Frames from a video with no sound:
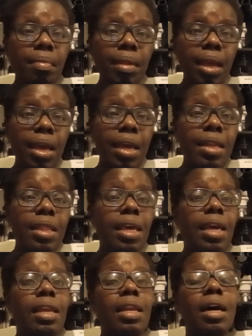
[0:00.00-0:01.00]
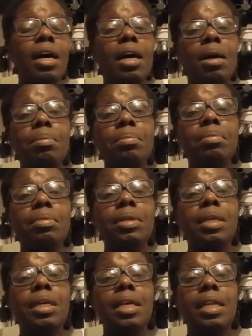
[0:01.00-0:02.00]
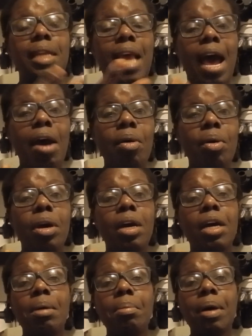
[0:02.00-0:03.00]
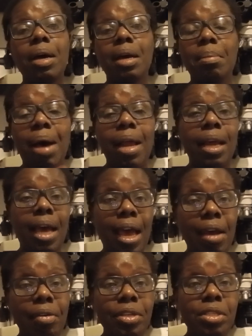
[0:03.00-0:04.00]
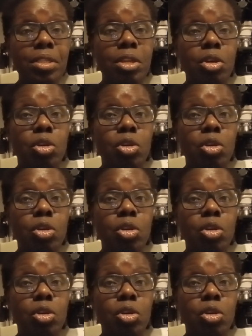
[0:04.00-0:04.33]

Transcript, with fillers: and then um, now Kam- Kamala Harris.